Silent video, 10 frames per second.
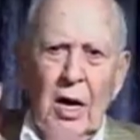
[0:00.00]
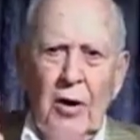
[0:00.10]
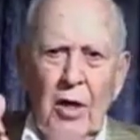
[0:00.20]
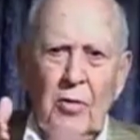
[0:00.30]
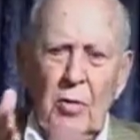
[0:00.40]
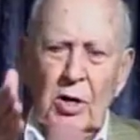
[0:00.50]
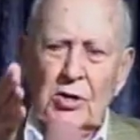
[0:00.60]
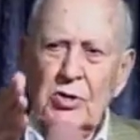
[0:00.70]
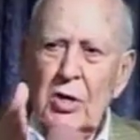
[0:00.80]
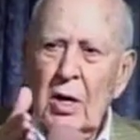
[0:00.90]
In other
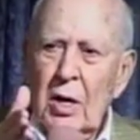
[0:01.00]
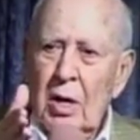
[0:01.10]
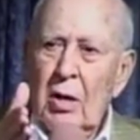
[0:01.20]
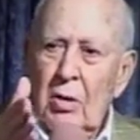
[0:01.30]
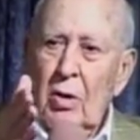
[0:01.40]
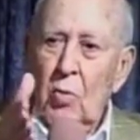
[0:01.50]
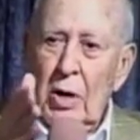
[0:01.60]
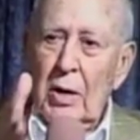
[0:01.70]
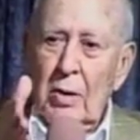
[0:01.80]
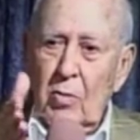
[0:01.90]
words,
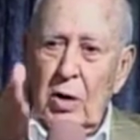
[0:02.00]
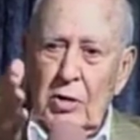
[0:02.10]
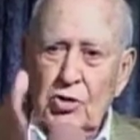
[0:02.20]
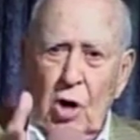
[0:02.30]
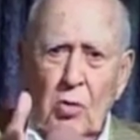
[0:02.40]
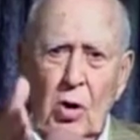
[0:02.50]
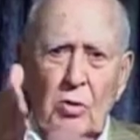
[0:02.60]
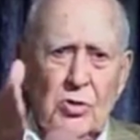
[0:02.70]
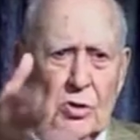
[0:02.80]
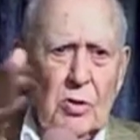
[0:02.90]
when a
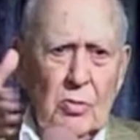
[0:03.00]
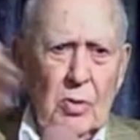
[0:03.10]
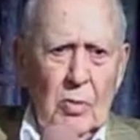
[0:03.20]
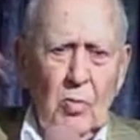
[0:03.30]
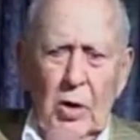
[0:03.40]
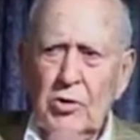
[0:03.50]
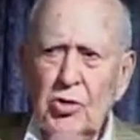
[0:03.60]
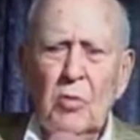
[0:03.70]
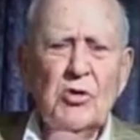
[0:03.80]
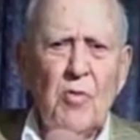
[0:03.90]
show
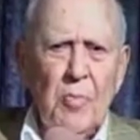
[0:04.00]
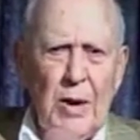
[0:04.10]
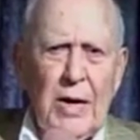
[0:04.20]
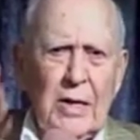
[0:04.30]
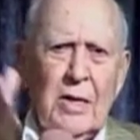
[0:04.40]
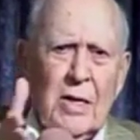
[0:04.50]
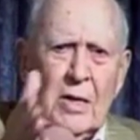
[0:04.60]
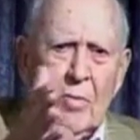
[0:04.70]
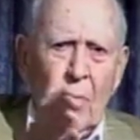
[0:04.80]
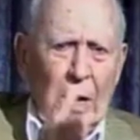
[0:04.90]
is repeated,
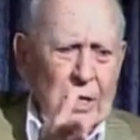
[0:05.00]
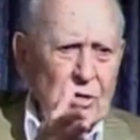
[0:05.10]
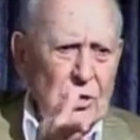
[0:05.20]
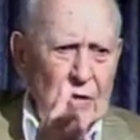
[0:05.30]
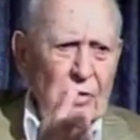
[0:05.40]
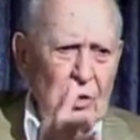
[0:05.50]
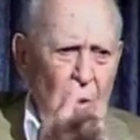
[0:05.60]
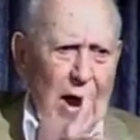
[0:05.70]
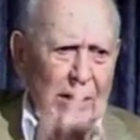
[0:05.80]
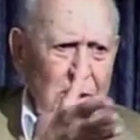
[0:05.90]
money is given
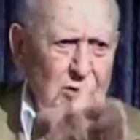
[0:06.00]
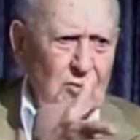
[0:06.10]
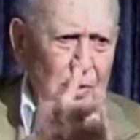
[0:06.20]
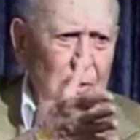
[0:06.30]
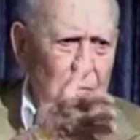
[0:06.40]
to actors for